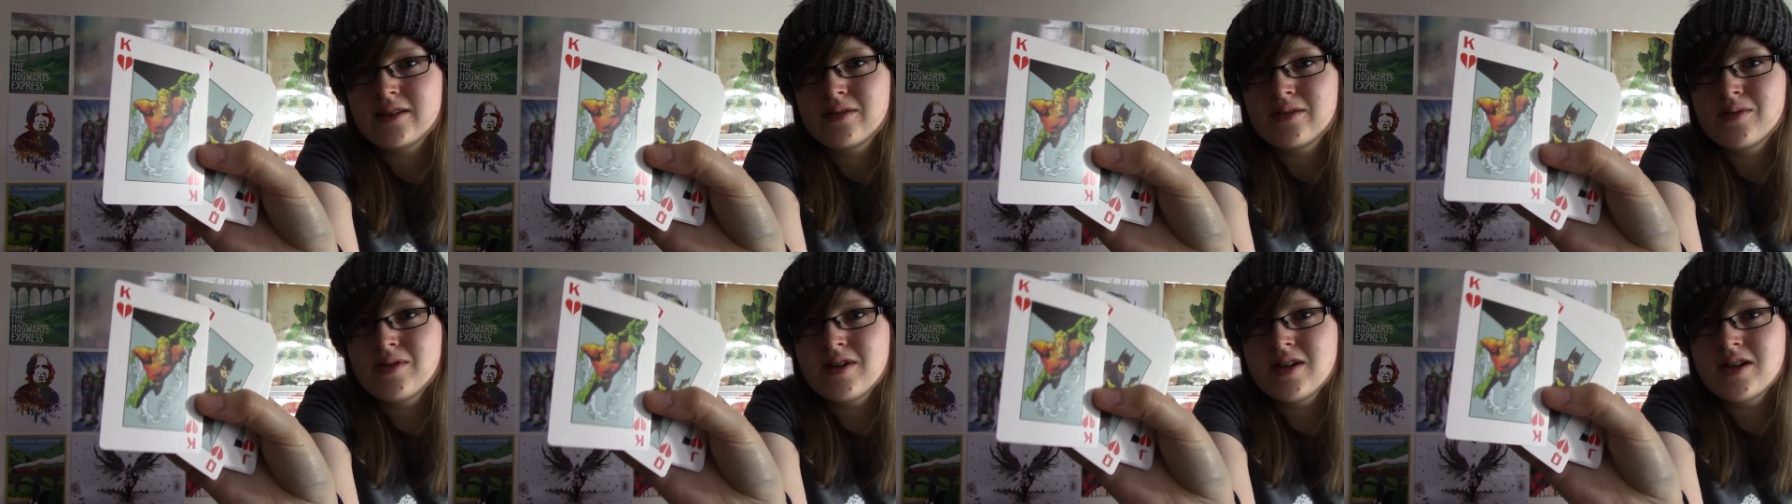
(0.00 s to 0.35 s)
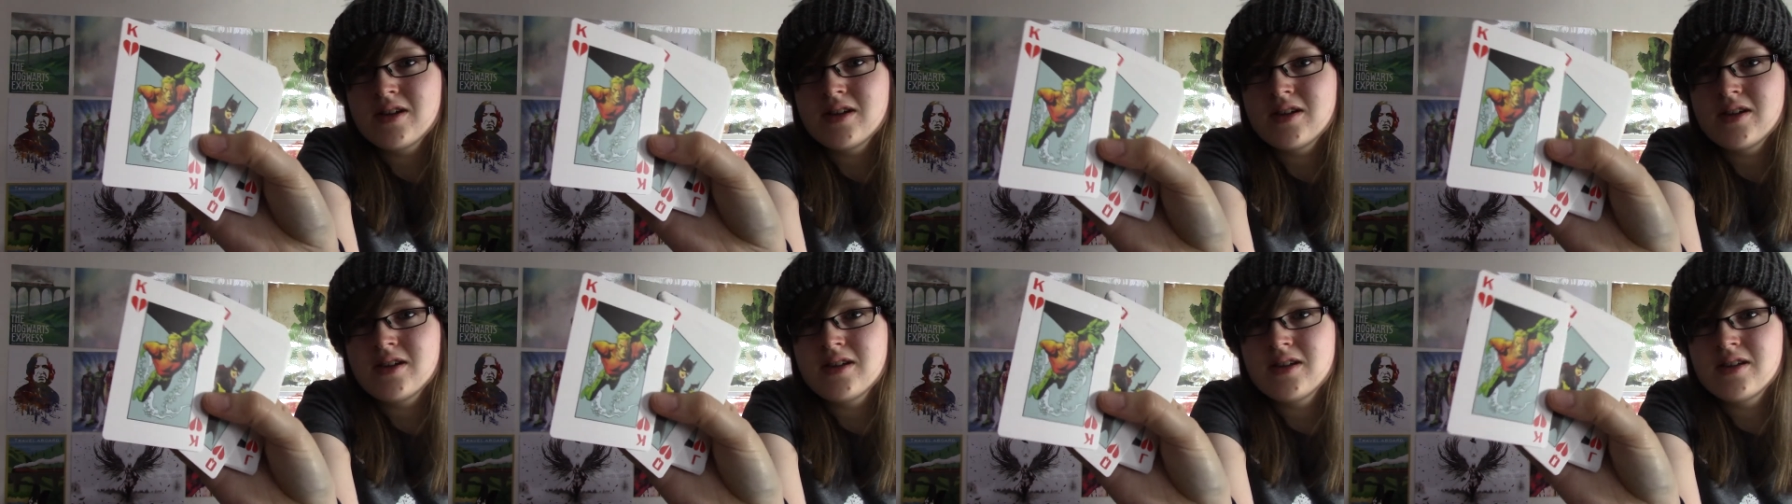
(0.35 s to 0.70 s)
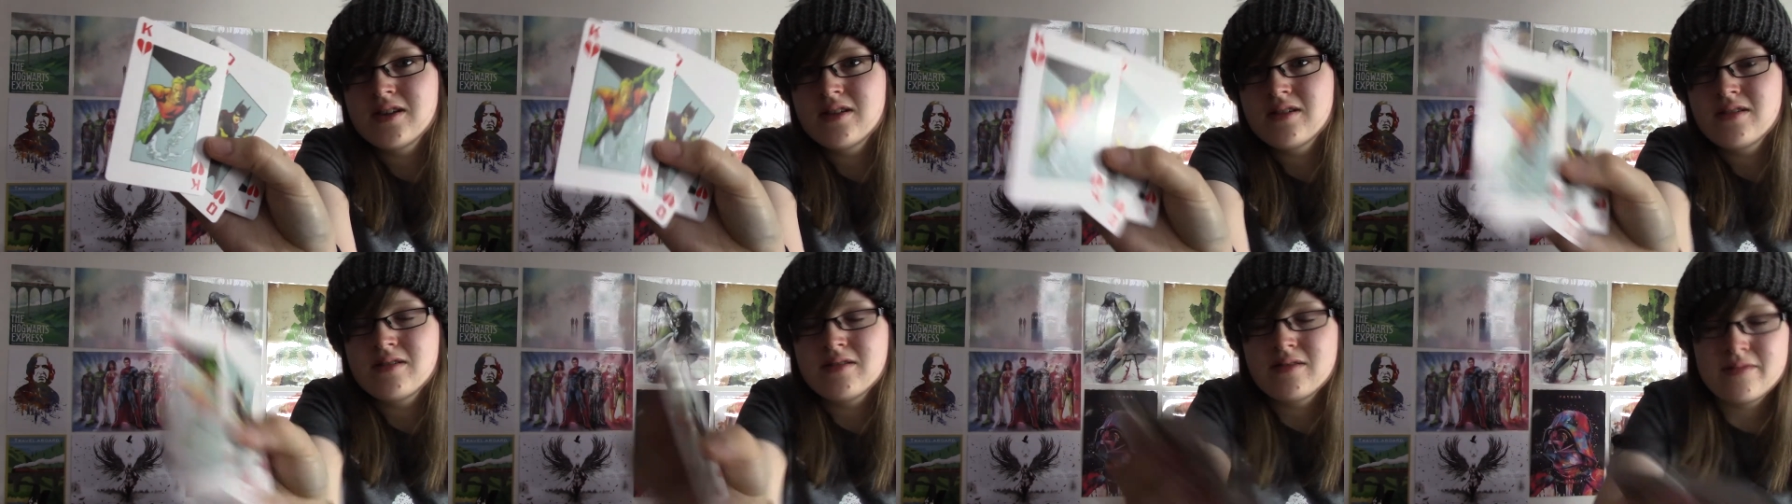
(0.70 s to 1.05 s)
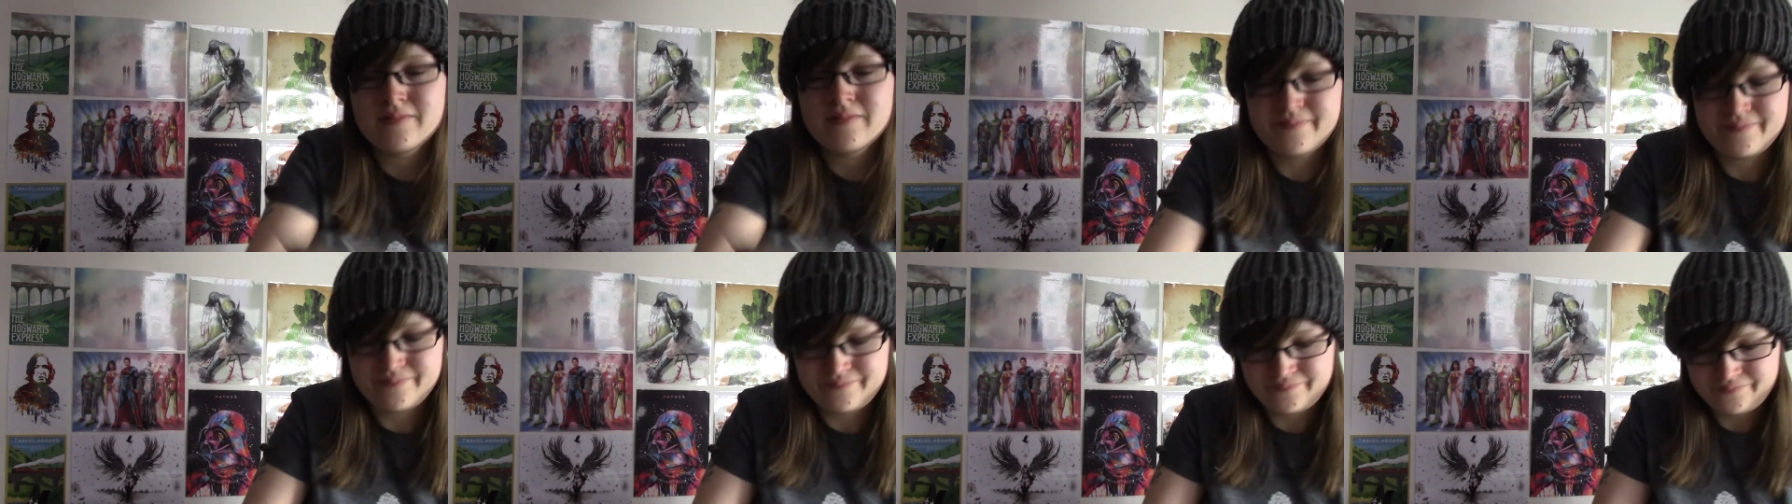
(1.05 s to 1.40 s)
Woo!
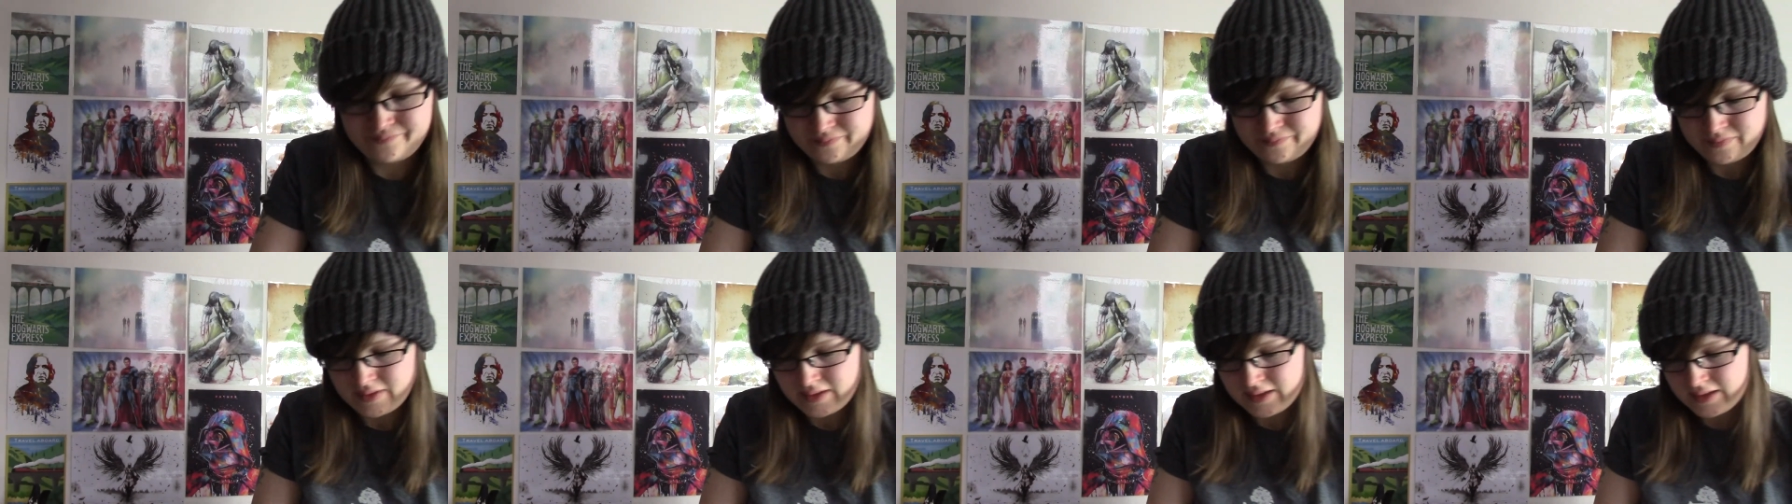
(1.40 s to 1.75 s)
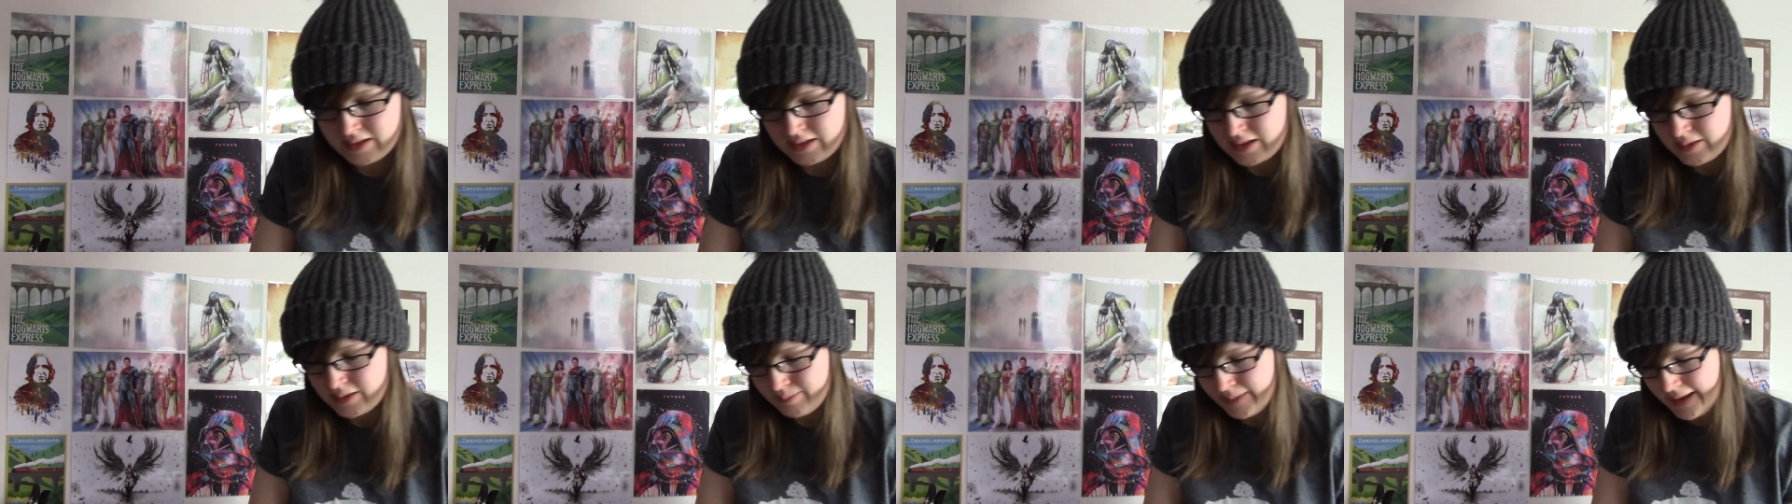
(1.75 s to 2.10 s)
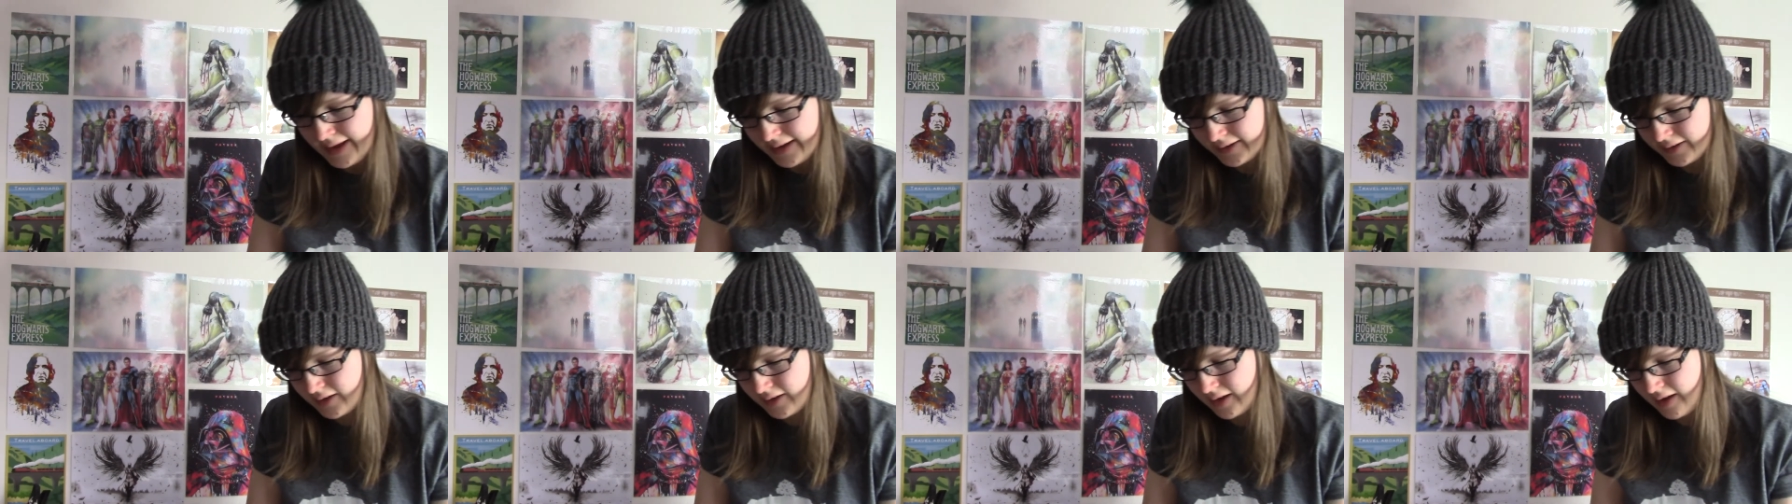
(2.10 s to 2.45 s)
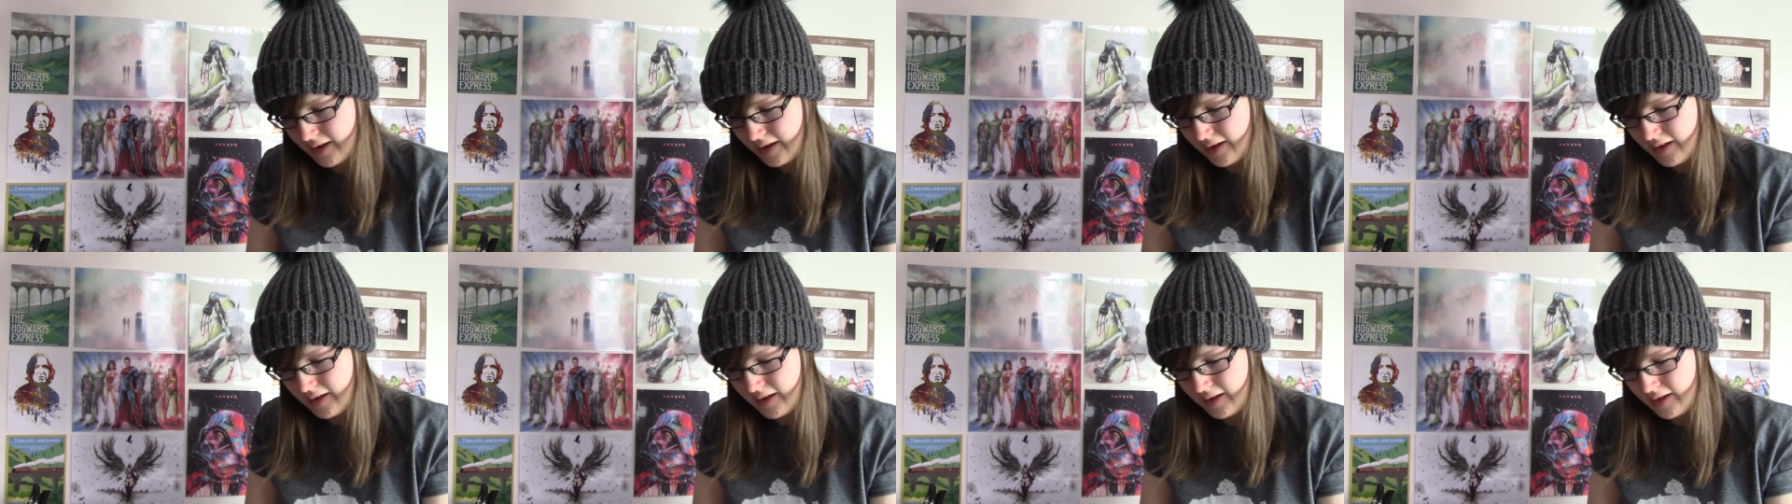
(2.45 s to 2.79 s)

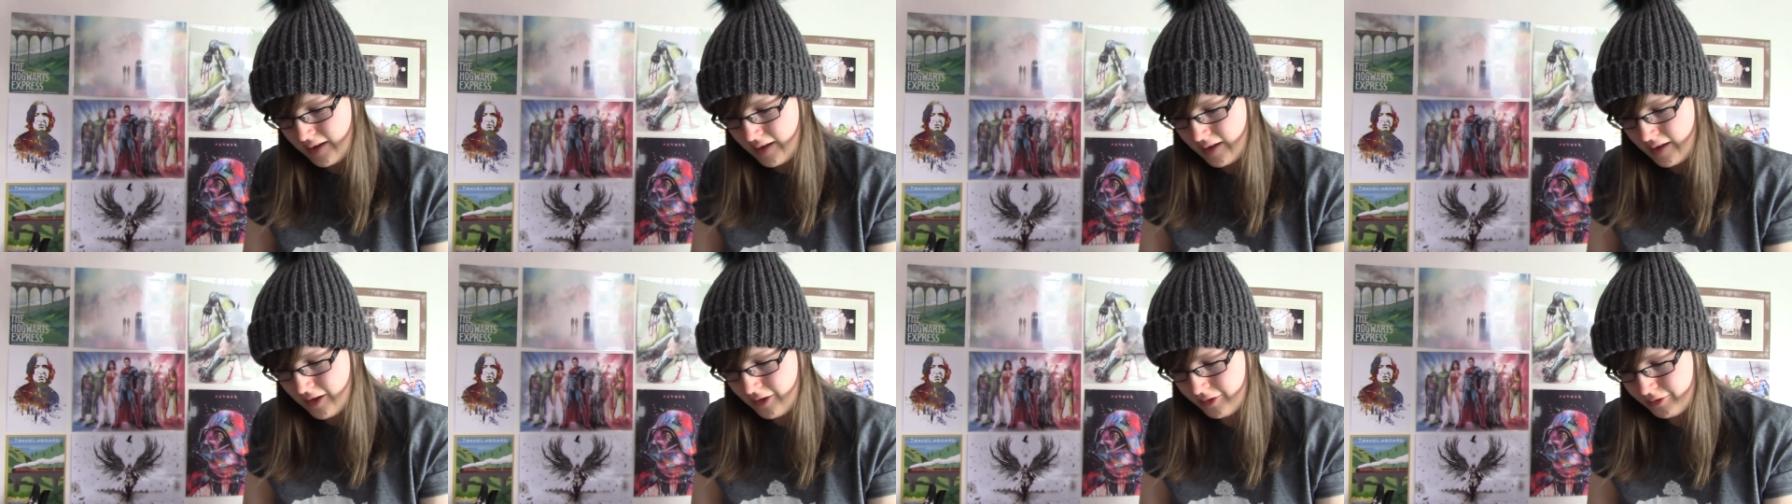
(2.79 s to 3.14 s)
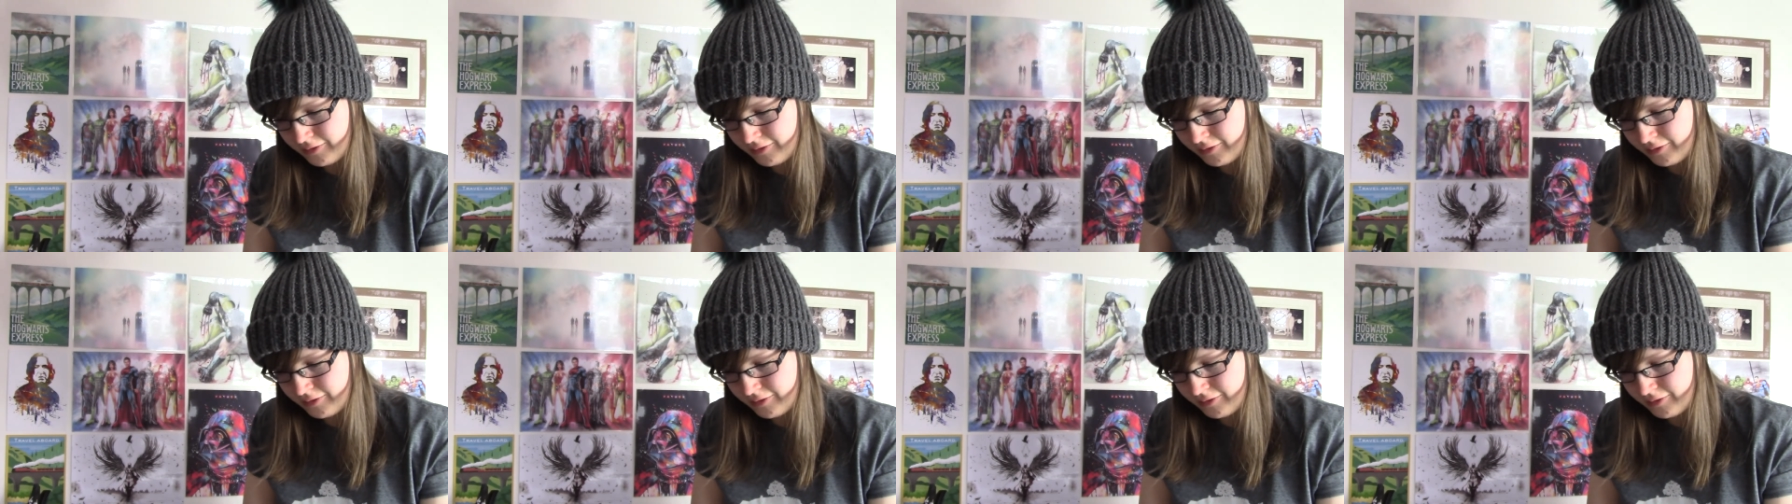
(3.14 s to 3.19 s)
Batgirl.